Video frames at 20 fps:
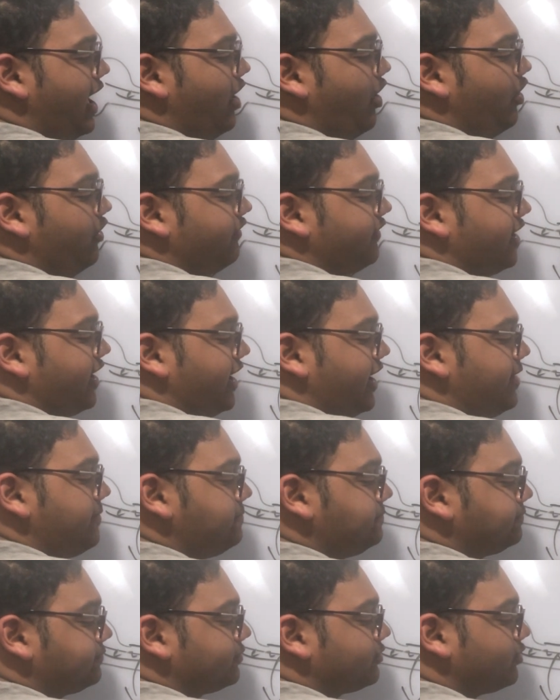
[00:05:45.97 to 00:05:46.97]
over here
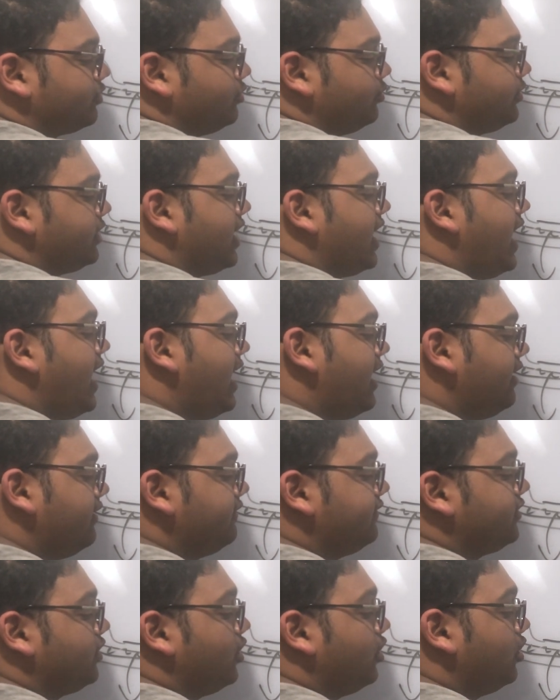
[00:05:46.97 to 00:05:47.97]
we
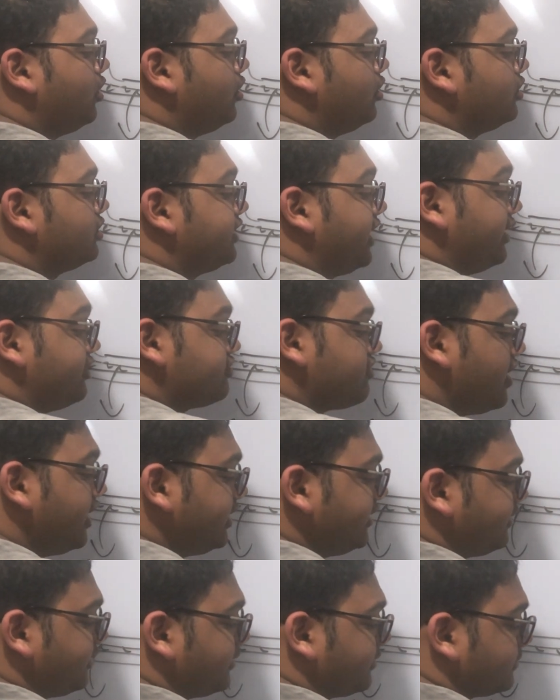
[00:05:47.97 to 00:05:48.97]
have your
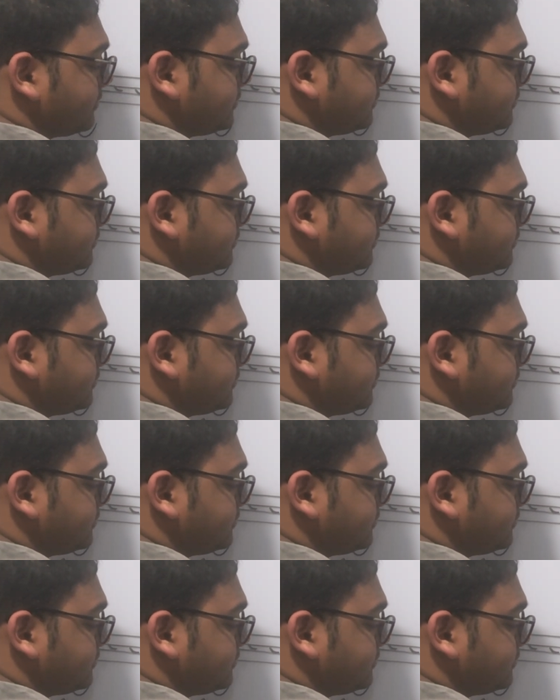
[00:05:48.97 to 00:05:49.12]
dendrites,